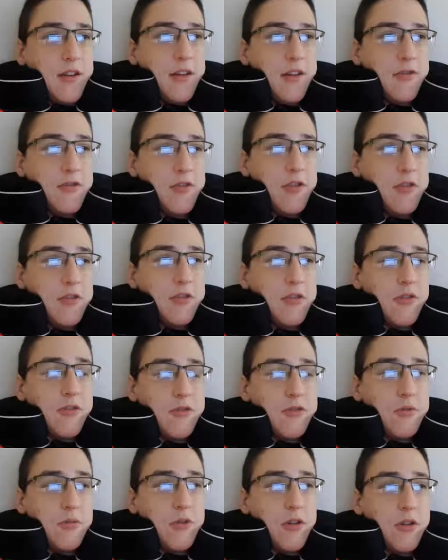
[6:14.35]
I've got
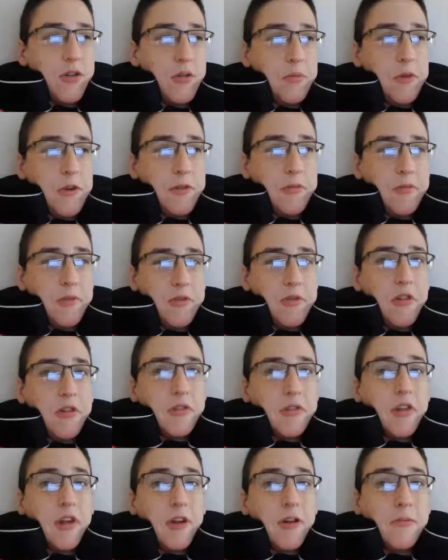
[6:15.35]
enough to worry about
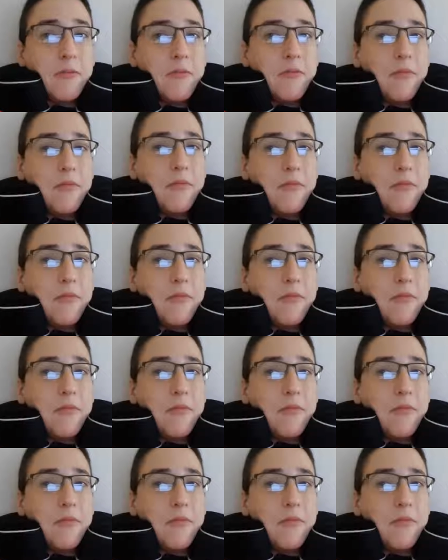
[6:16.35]
without that.